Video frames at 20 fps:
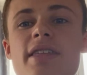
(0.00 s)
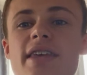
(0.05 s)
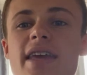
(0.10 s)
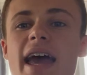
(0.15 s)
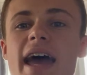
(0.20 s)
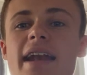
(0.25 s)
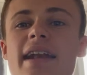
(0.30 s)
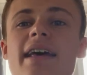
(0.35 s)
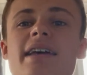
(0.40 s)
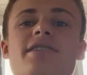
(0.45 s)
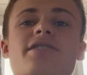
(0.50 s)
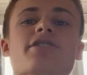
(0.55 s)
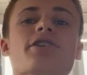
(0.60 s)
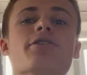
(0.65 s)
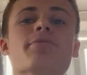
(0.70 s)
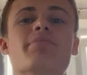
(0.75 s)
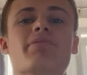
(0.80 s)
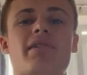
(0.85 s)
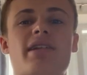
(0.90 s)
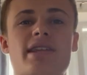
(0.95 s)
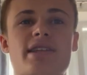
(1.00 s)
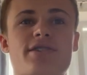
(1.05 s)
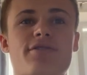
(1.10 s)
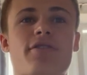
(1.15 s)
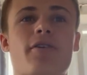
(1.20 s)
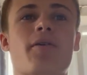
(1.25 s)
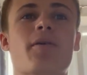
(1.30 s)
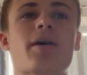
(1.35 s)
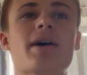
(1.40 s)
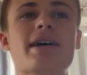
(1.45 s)
The NSU Prinz
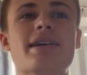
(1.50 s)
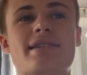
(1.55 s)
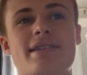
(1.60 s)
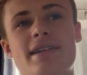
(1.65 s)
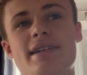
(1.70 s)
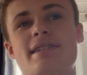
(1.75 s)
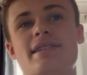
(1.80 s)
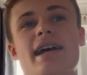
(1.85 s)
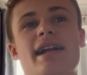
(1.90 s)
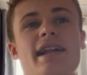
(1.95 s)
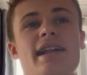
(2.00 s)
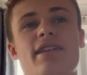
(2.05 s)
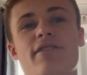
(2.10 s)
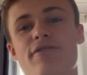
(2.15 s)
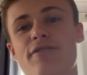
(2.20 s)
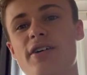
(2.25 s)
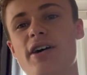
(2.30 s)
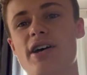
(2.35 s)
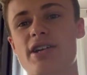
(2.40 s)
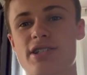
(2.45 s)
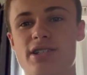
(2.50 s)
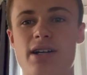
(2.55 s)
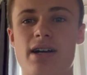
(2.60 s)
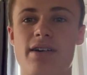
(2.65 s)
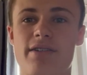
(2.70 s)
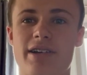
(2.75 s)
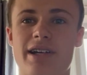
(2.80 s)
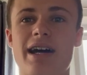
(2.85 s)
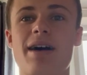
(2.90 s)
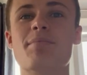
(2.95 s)
4 isn't exactly the first
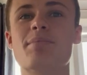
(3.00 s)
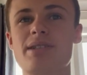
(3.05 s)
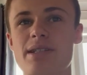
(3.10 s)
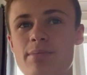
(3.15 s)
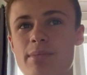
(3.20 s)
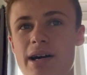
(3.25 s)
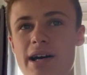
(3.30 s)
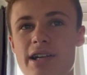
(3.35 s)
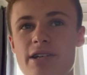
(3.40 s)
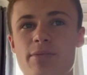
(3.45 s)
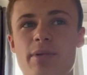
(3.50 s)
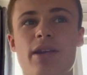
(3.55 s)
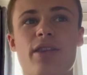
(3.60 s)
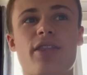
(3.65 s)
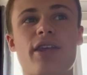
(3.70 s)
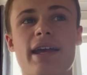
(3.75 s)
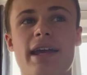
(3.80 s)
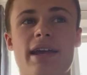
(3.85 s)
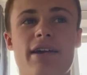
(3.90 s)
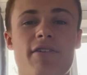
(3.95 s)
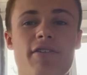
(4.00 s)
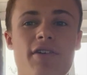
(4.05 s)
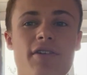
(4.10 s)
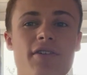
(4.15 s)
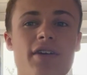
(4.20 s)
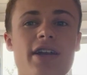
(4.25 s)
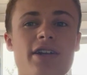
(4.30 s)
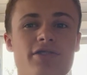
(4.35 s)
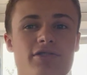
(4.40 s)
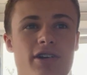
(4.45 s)
car that comes to mind when thinking of a
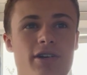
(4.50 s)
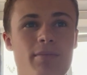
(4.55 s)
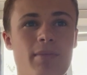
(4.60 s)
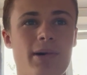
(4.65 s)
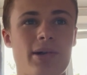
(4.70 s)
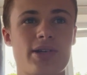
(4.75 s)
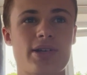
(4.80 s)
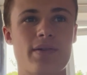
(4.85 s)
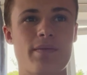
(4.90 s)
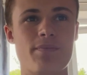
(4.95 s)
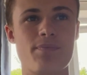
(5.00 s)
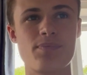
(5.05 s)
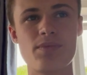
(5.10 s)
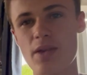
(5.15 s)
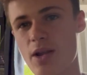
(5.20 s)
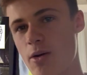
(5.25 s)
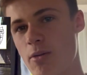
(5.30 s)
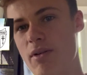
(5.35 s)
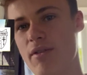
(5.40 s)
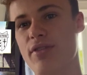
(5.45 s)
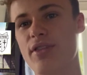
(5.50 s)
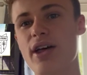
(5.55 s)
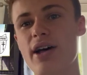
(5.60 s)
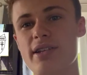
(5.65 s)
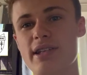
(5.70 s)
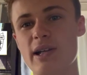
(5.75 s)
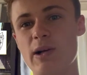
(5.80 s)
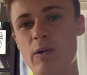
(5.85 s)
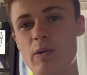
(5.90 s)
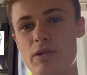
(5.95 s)
retro mod. With
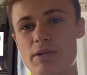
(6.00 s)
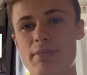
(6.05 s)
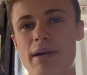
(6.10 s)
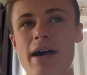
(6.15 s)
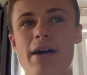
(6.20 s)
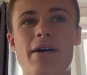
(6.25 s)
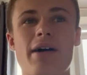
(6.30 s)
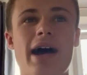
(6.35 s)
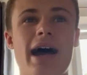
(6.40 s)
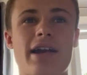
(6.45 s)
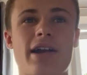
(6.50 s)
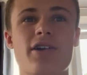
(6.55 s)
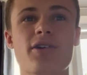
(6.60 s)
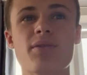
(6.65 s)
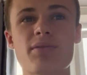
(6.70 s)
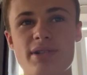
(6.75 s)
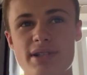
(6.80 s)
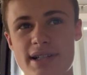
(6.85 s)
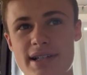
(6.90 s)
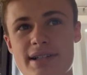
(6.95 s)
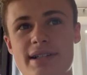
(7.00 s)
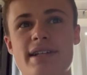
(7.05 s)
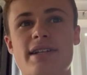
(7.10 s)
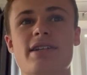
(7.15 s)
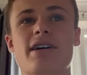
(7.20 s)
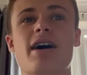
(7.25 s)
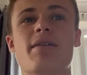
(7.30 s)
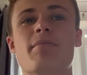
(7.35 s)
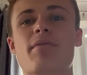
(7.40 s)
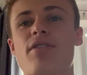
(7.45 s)
30 horsepower and a 0-60
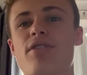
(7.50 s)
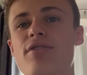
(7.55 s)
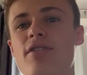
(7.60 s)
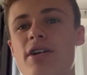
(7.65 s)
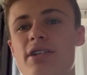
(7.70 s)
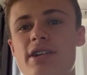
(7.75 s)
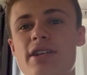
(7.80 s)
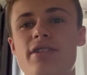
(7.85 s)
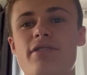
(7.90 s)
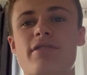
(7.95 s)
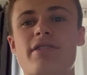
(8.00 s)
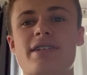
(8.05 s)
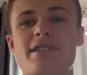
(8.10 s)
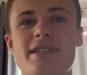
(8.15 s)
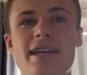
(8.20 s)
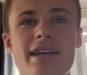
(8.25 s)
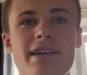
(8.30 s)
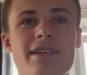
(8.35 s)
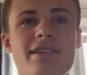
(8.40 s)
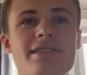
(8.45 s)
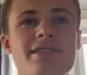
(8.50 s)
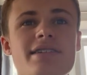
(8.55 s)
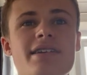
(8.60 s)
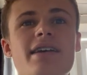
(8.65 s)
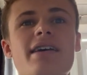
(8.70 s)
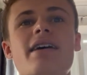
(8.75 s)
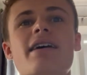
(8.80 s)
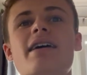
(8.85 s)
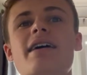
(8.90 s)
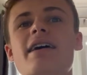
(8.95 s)
time of 33 seconds,
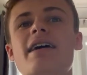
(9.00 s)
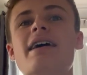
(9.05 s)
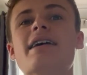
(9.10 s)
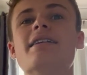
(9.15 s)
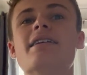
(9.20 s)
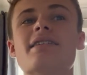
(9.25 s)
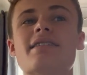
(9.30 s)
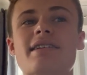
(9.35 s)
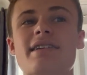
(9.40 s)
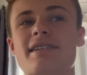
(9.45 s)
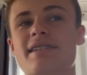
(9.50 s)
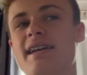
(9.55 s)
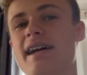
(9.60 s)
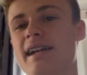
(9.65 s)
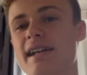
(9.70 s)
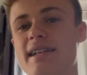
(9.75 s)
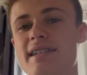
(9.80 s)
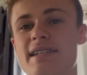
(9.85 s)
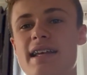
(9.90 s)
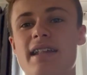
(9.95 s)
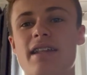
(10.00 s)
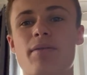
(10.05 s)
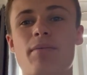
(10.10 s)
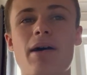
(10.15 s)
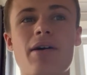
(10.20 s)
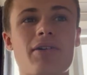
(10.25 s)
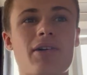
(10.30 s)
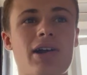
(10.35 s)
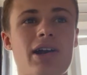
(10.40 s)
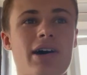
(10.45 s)
it doesn't exactly set the
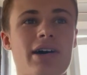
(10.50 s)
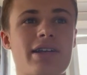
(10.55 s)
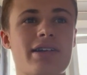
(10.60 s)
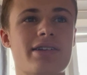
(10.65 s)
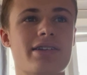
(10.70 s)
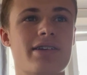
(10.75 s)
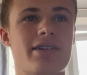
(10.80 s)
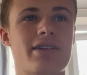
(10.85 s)
world alight.